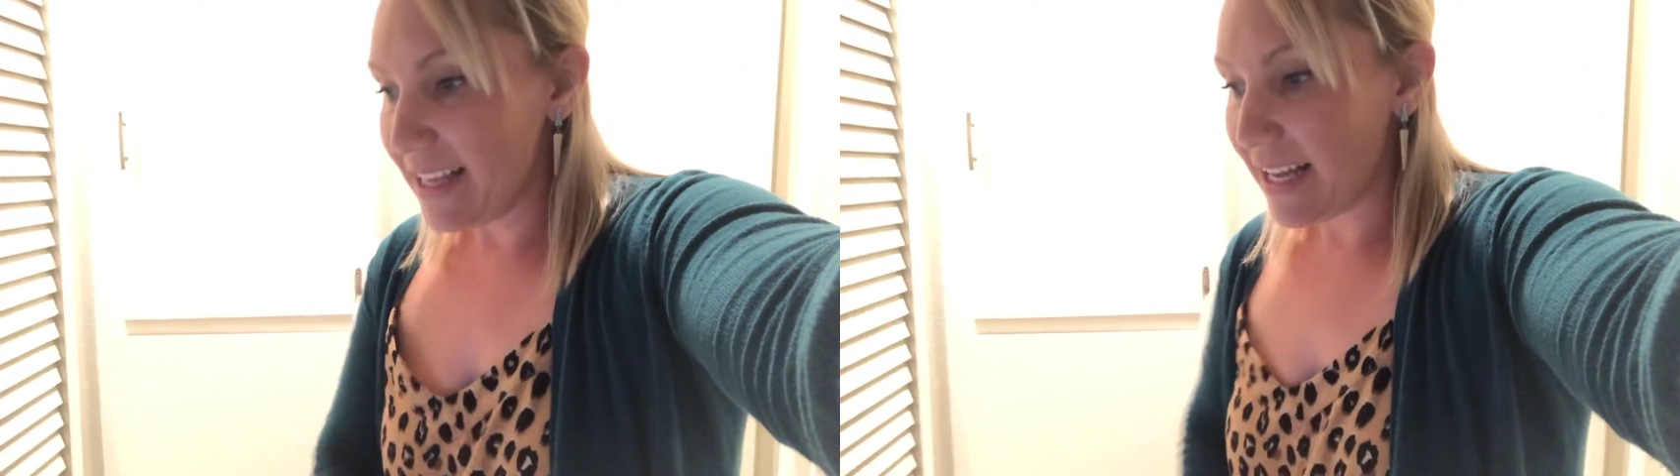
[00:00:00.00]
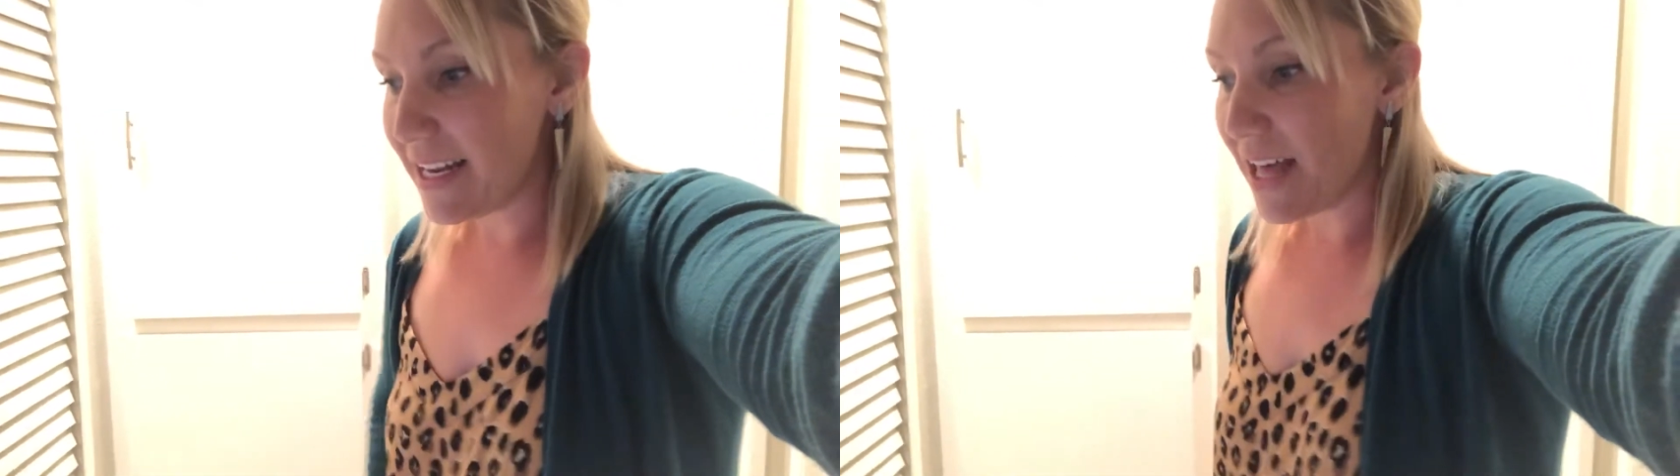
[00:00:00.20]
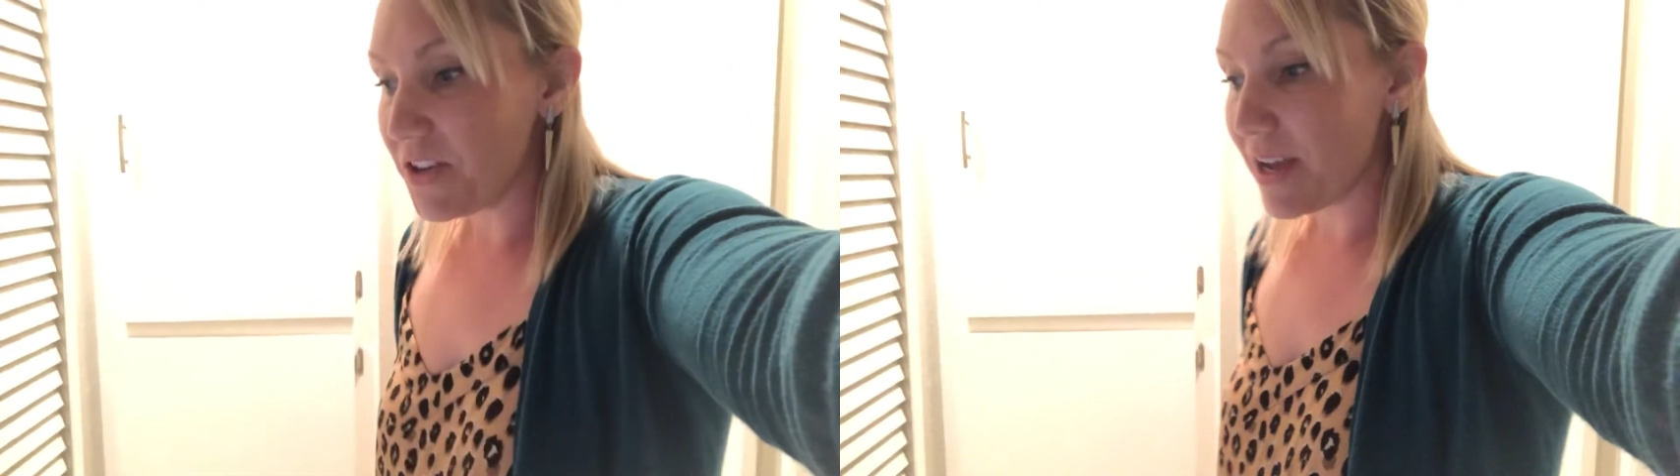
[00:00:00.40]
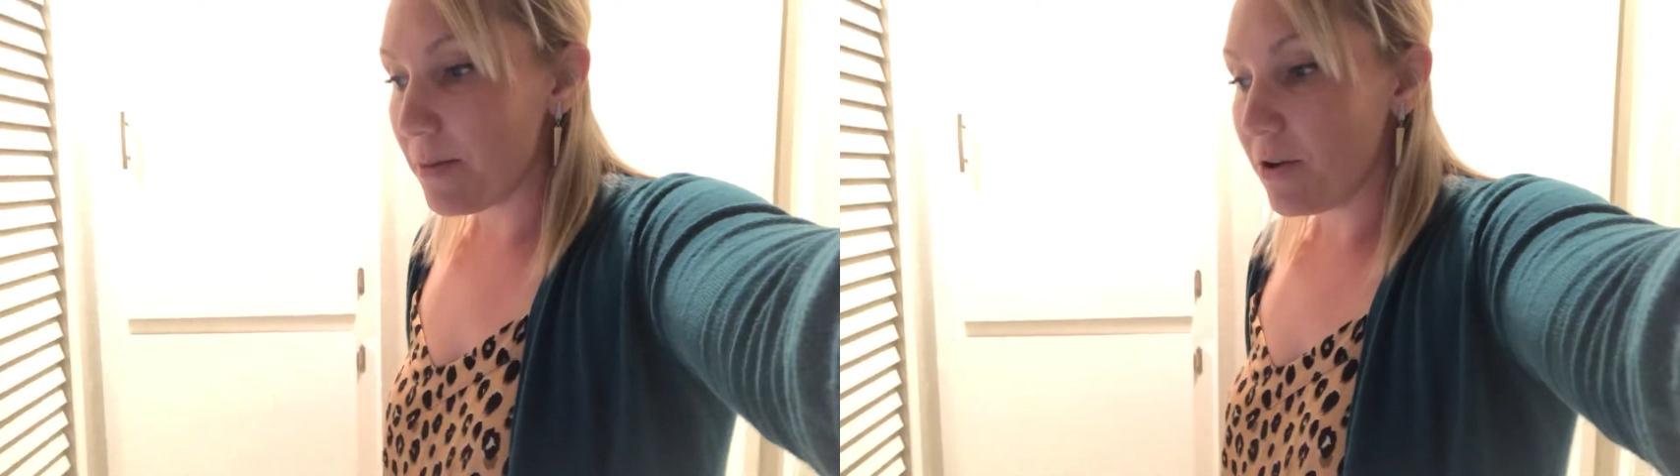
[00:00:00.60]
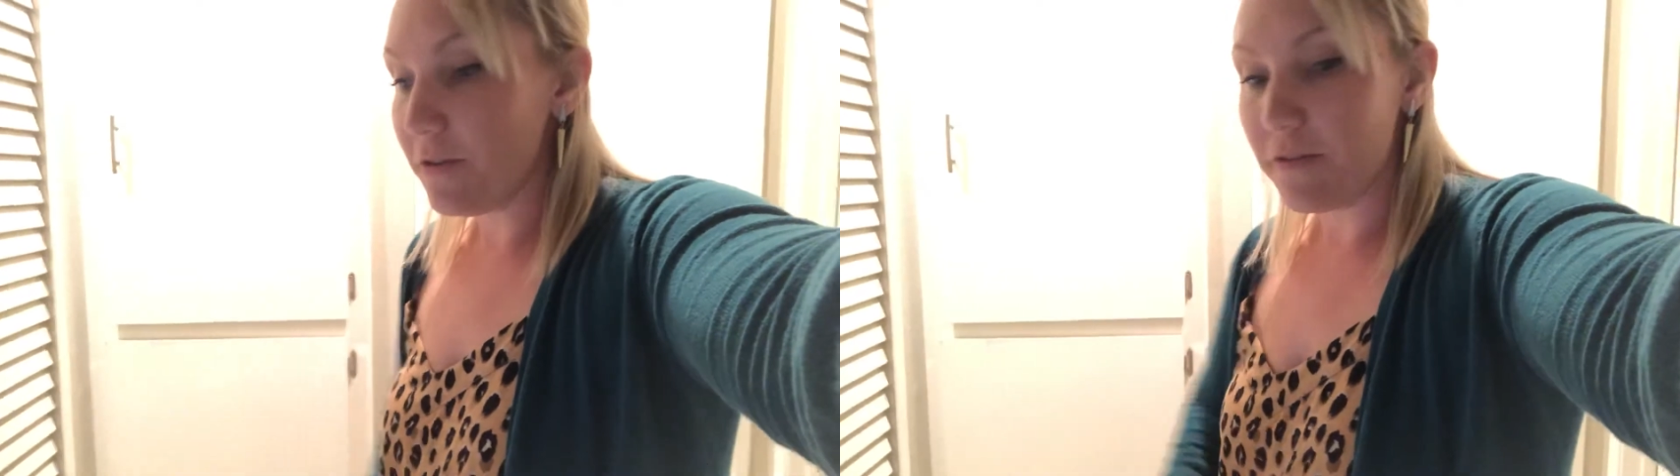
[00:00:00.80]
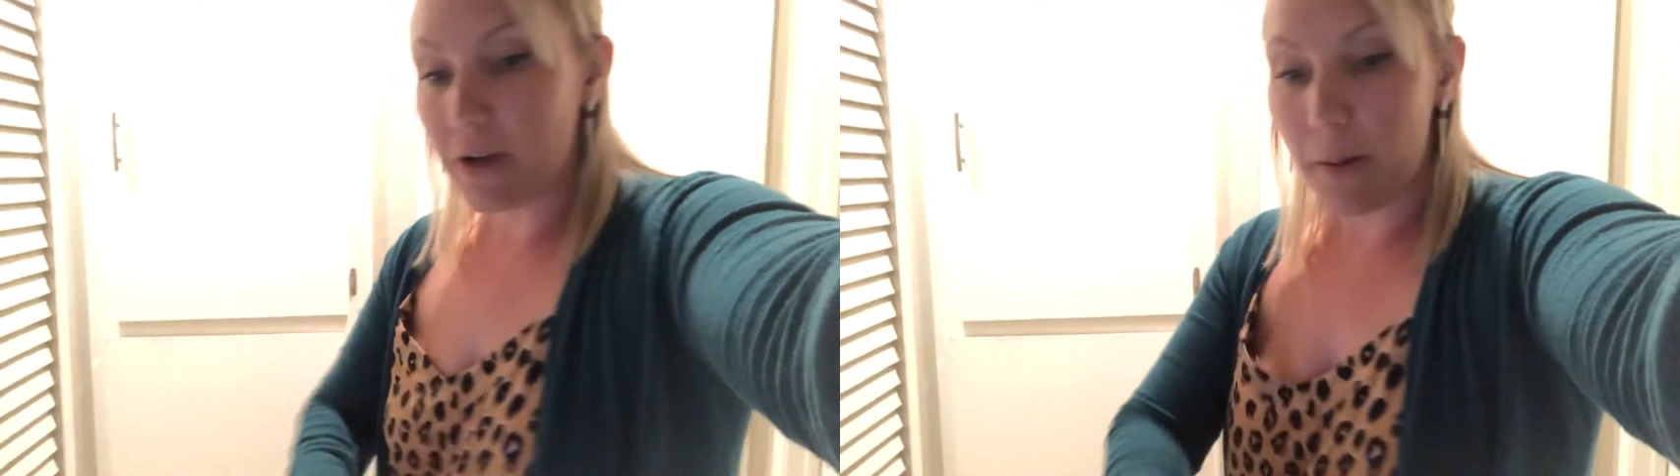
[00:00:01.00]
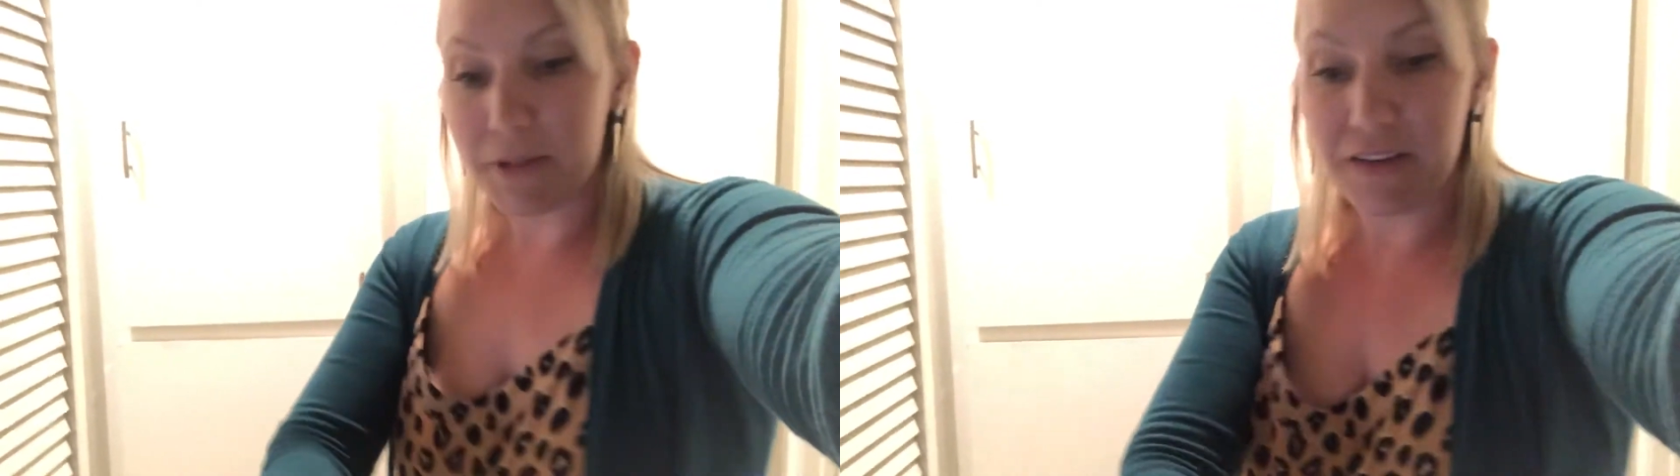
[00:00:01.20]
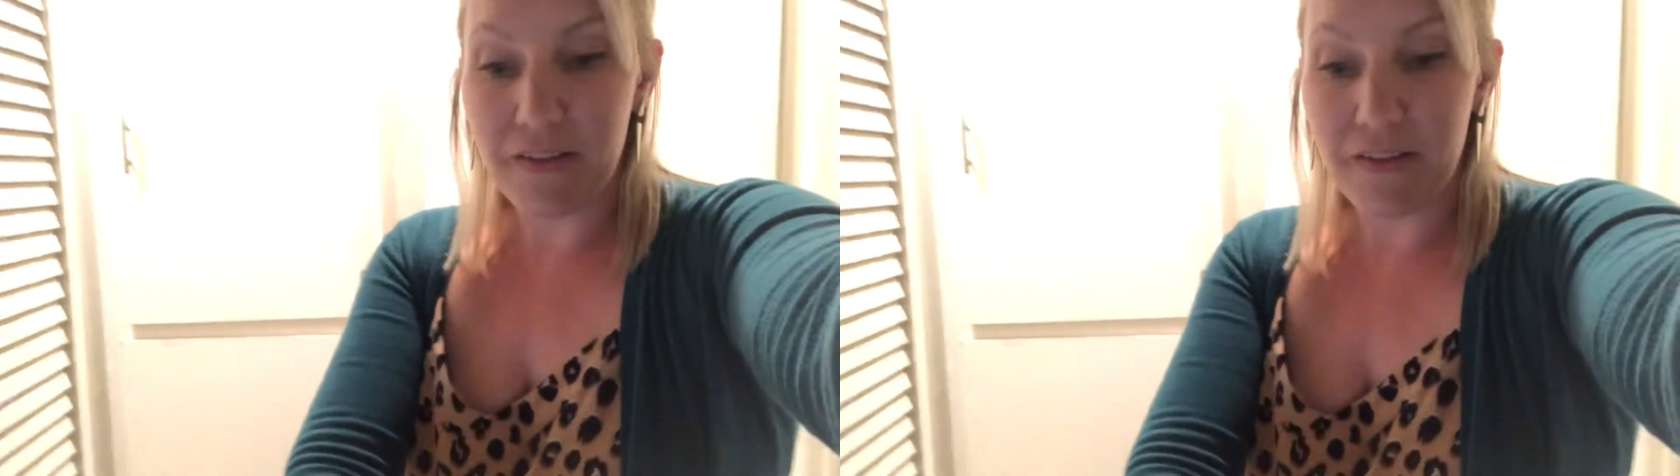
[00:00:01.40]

another chemical commonly